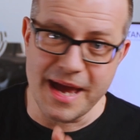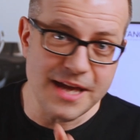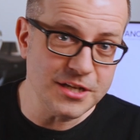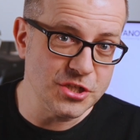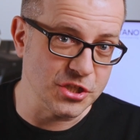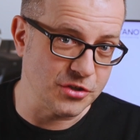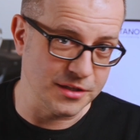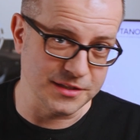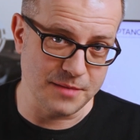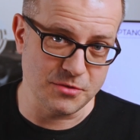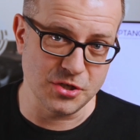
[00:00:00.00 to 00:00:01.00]
energy
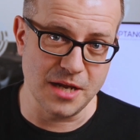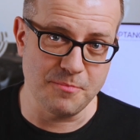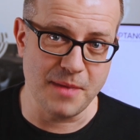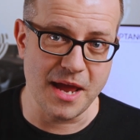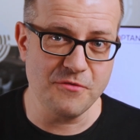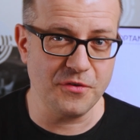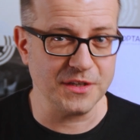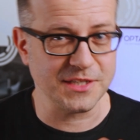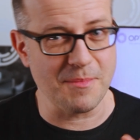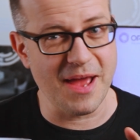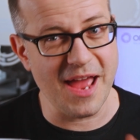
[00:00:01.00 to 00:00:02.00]
consumption at bay for
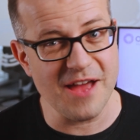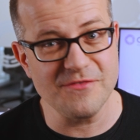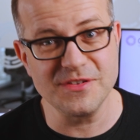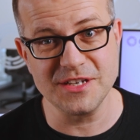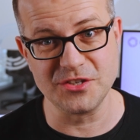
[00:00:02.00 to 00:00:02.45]
some heavy